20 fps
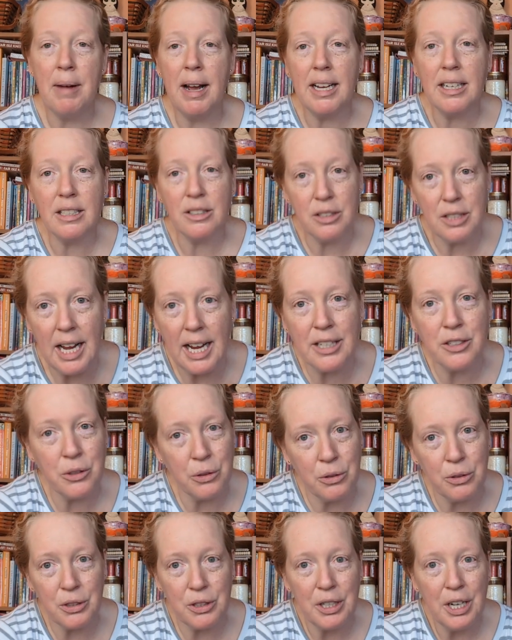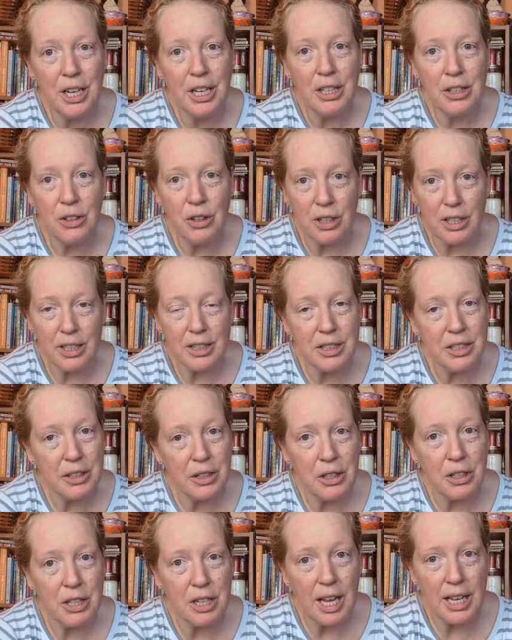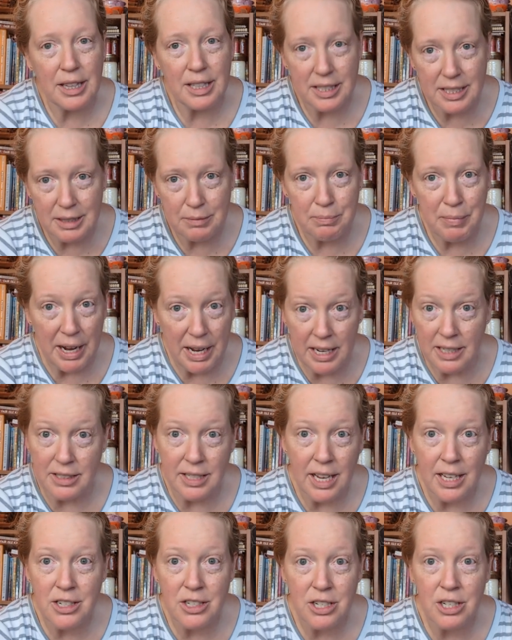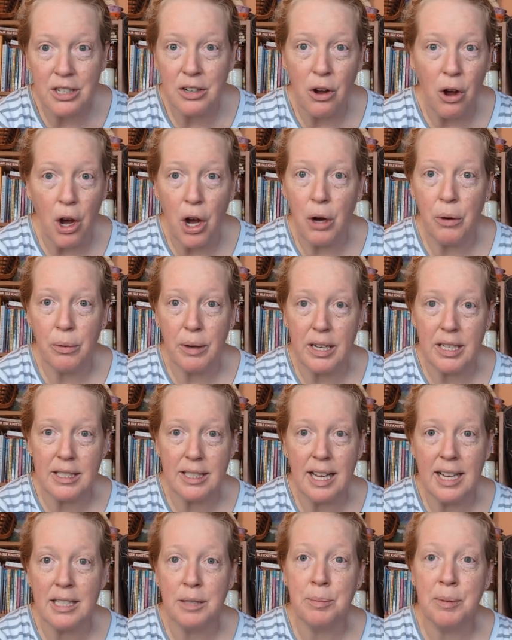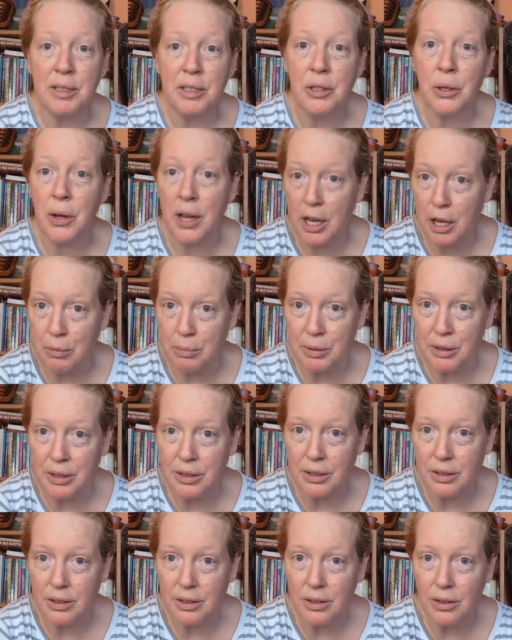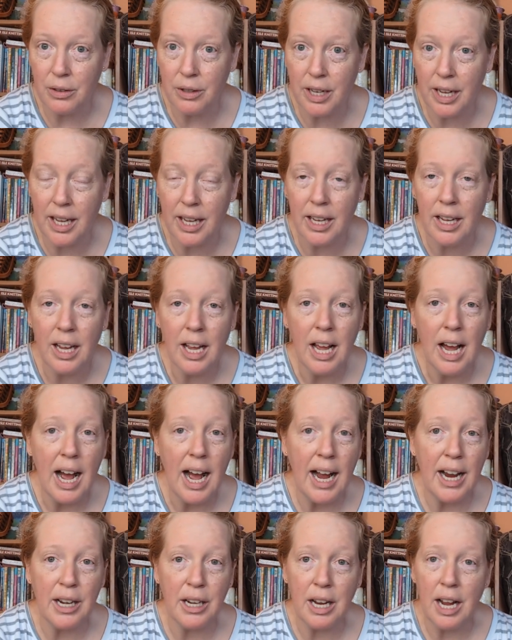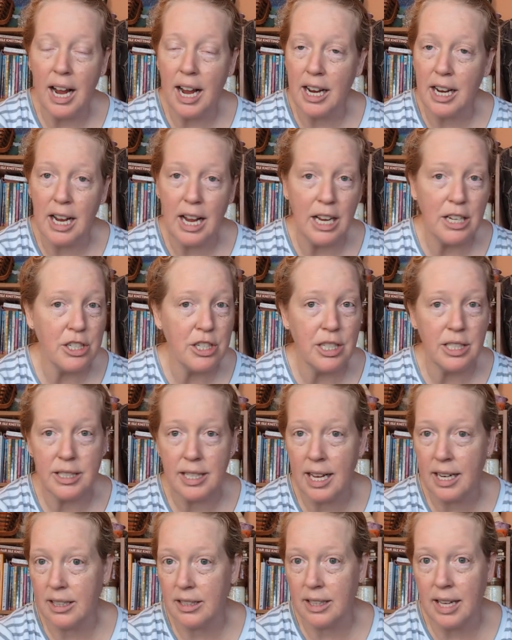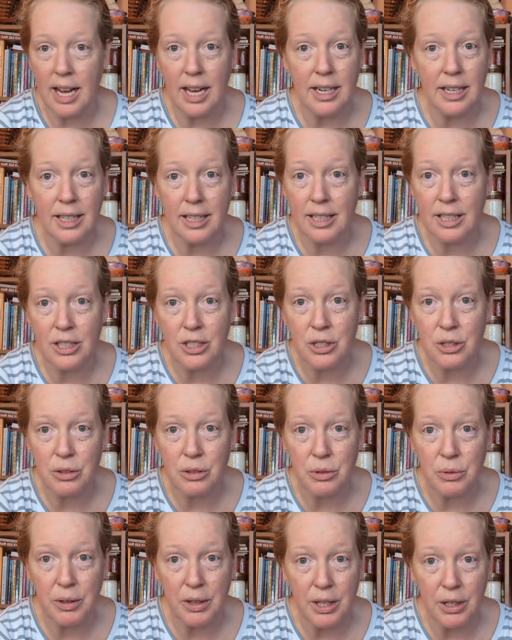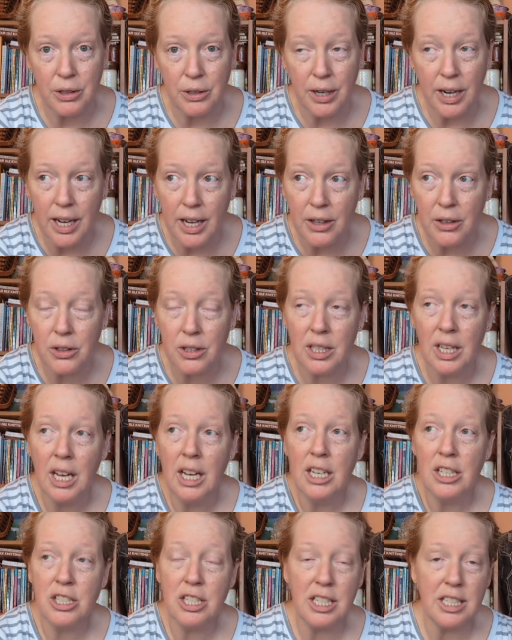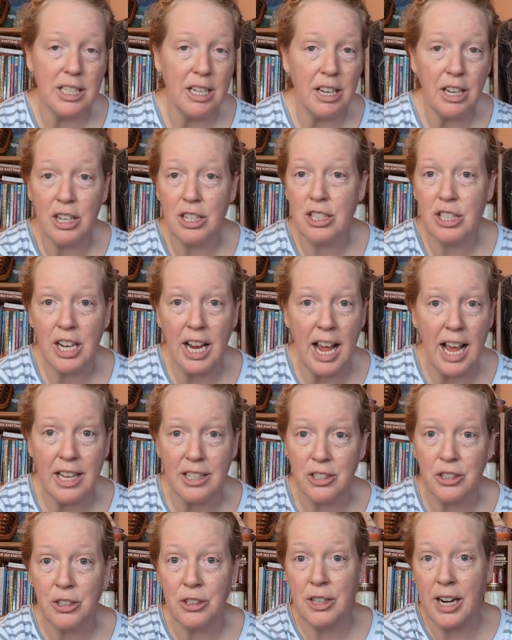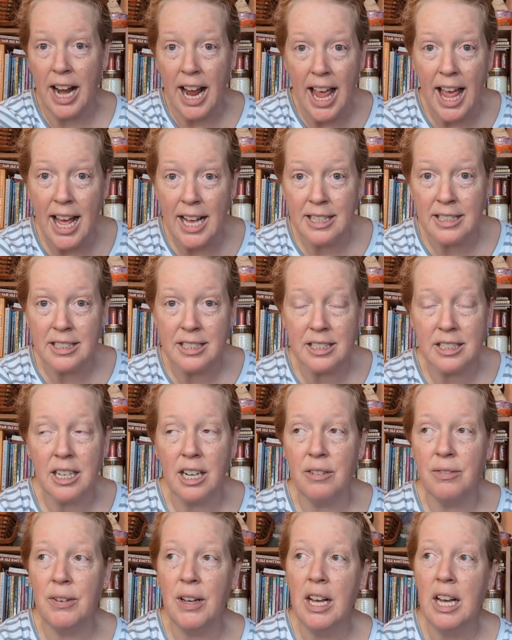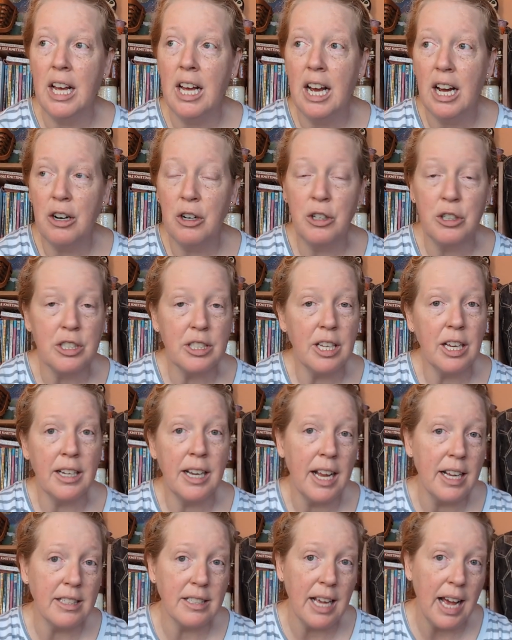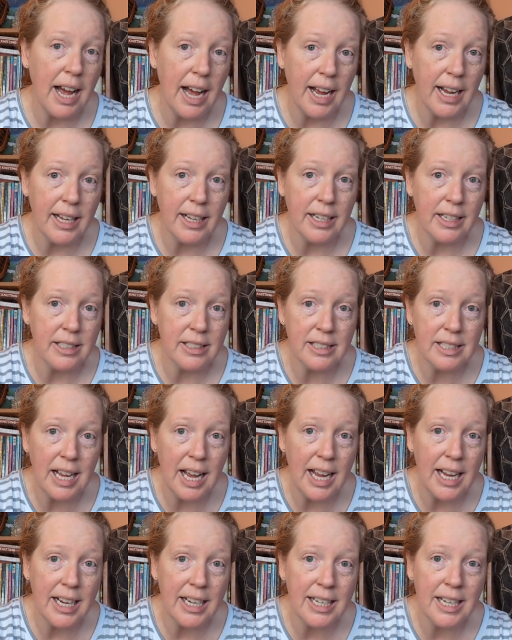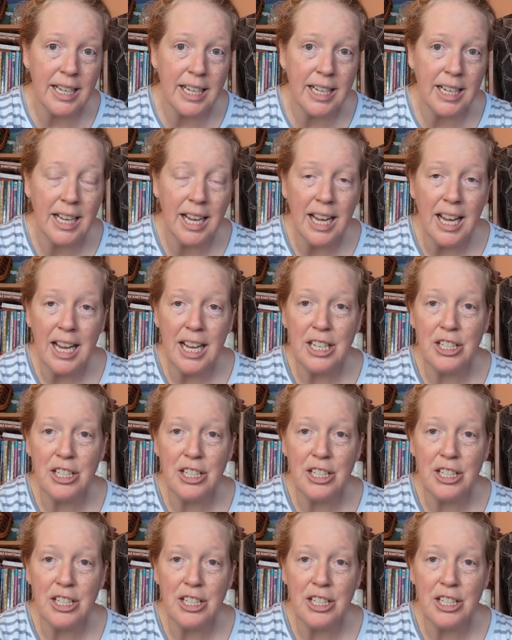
I told her, look, my intention always has been to help her. Okay, she's had a lot of issues with her health. She has her hand stuff. Her son has high anxiety.